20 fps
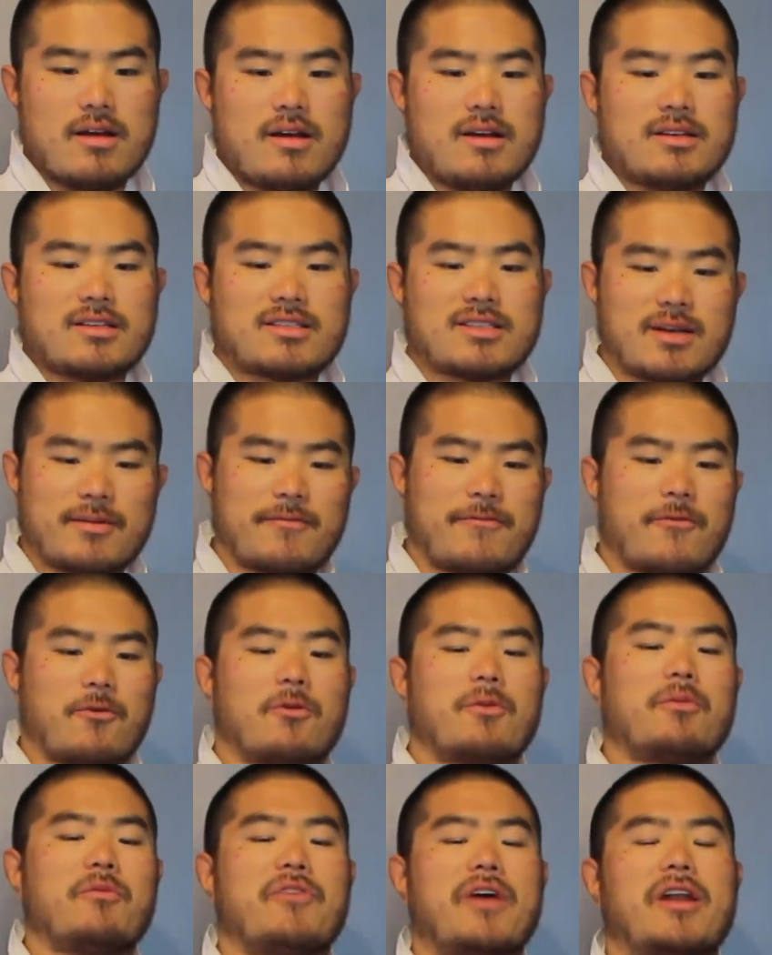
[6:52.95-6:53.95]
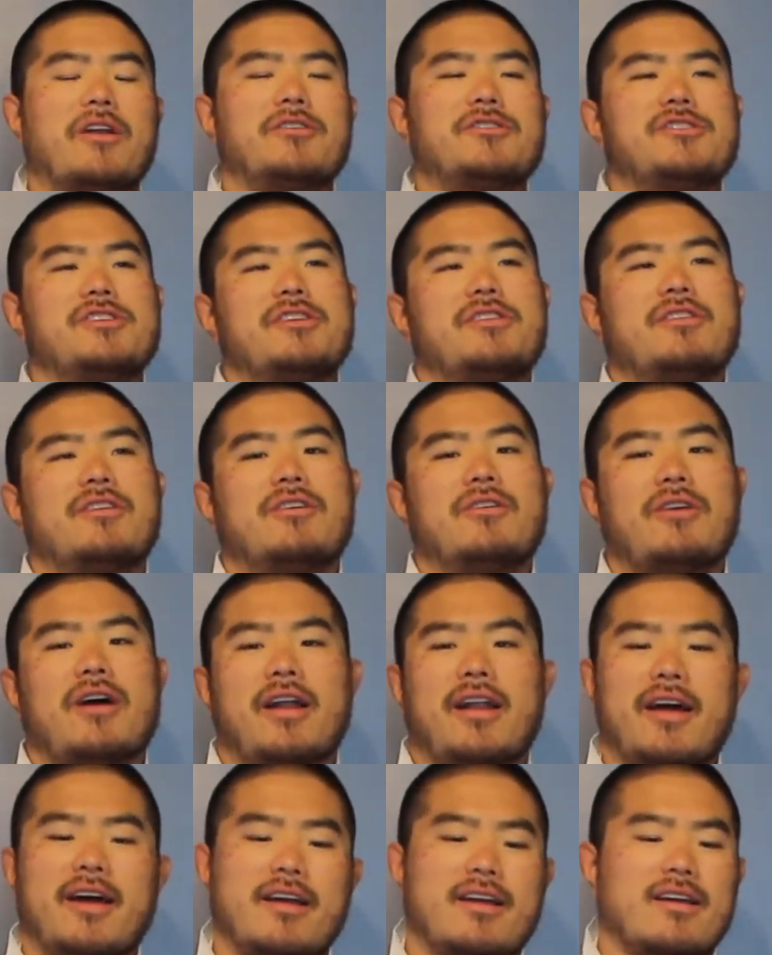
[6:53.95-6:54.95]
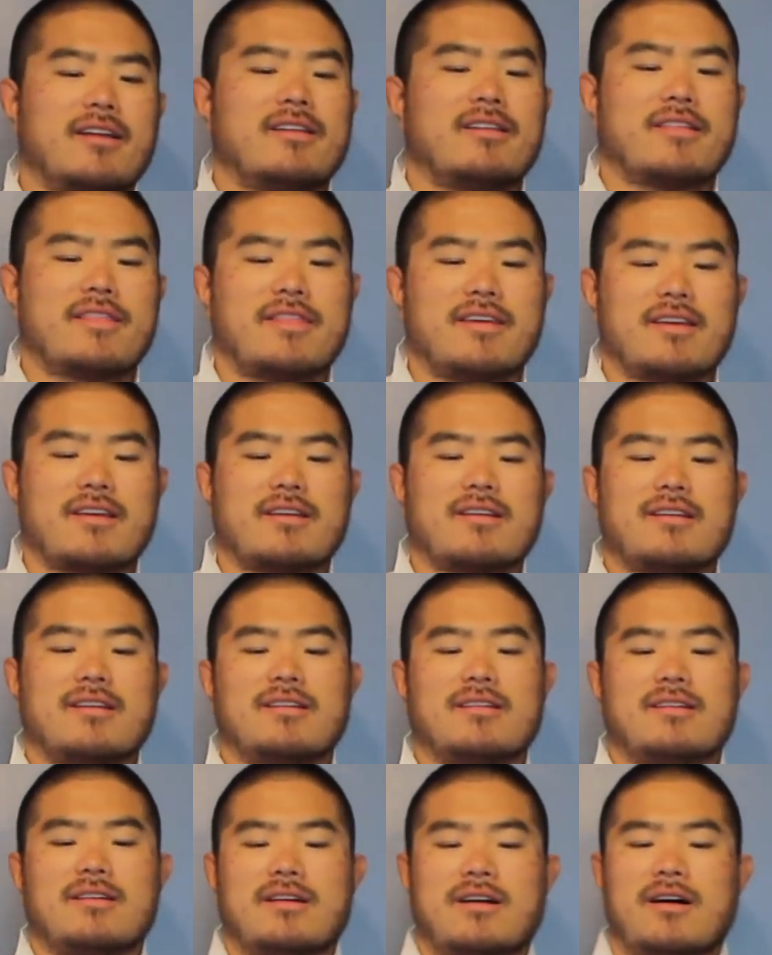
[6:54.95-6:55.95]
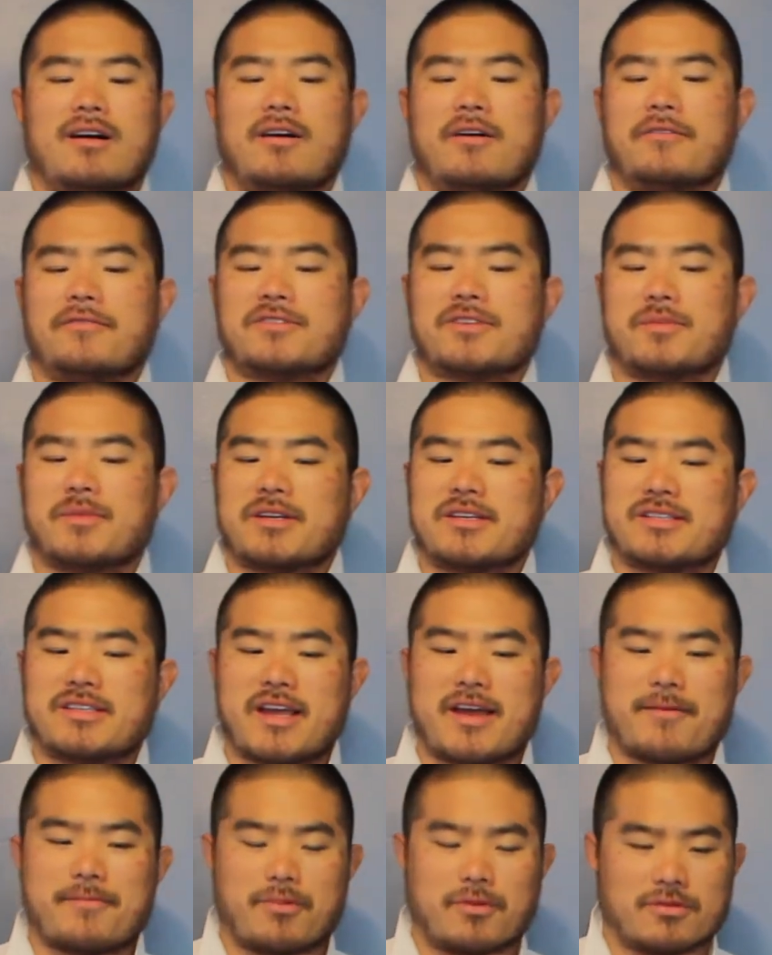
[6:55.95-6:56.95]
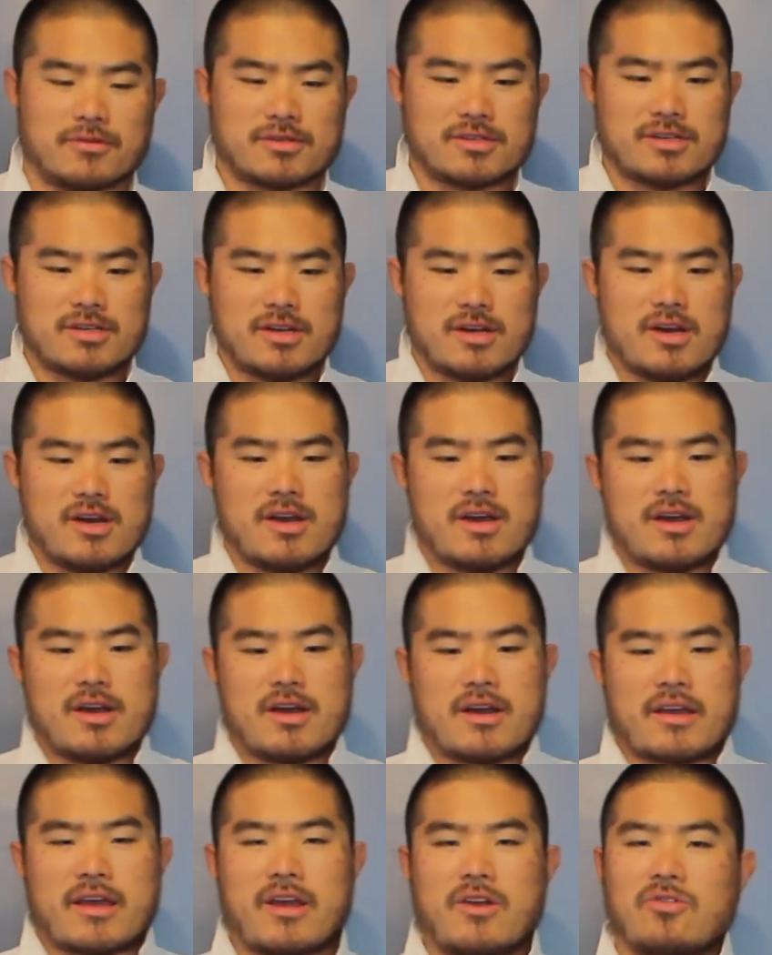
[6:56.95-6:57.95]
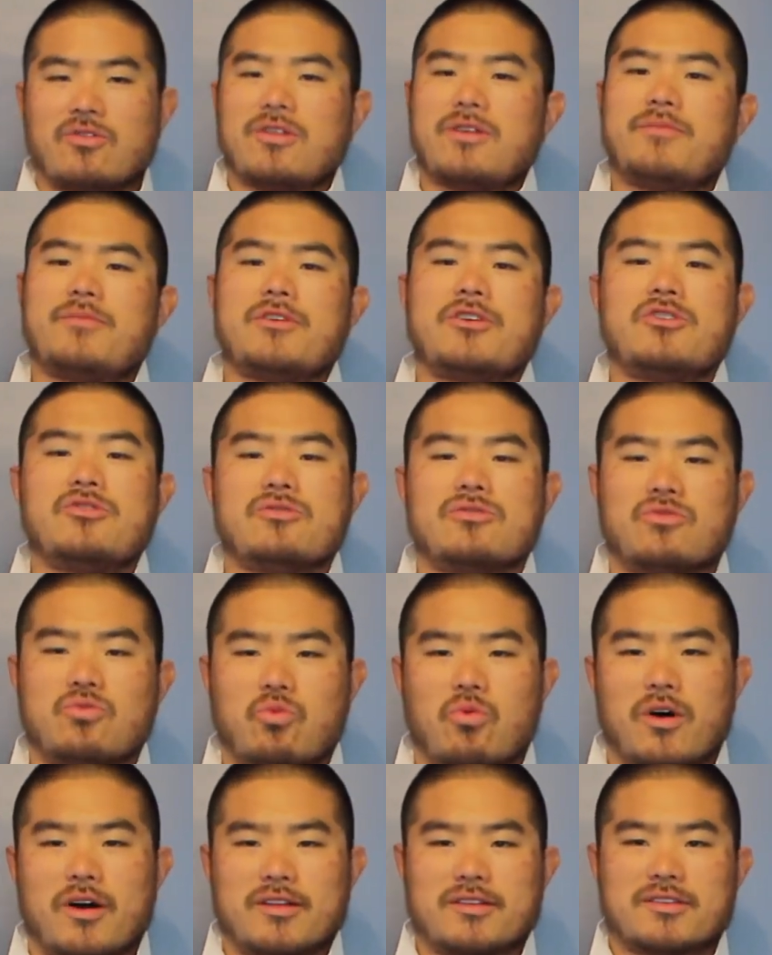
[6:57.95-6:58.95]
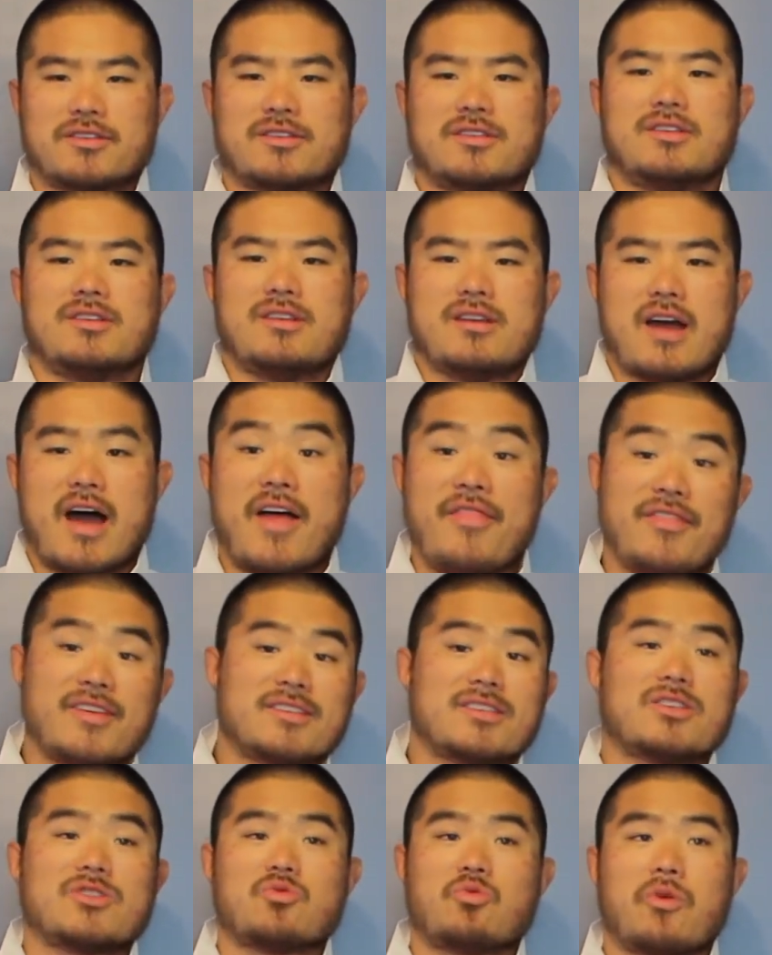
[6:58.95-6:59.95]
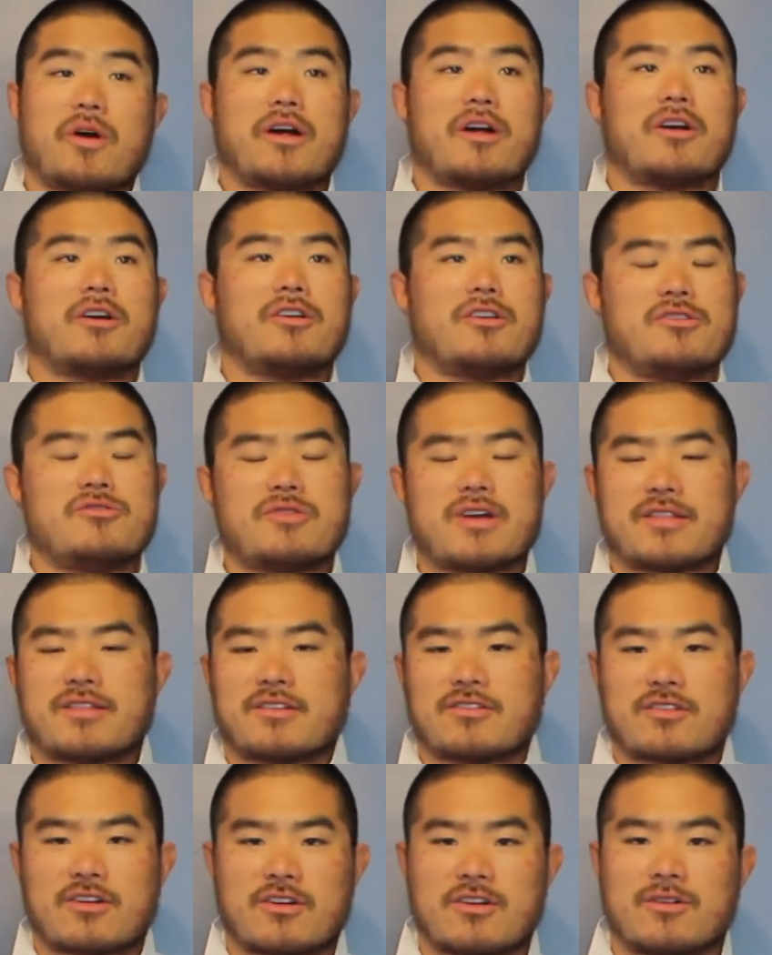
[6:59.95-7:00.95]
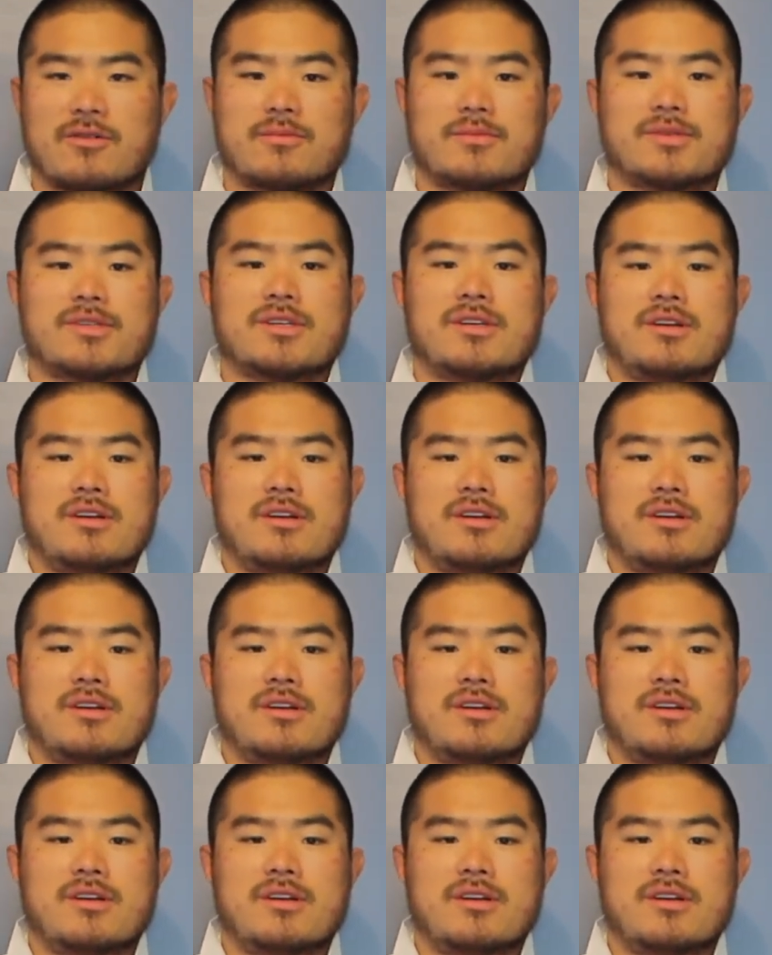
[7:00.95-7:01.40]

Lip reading: Some form of energy, though, and I can think of some examples, can only be used once. And this is where you get the terms,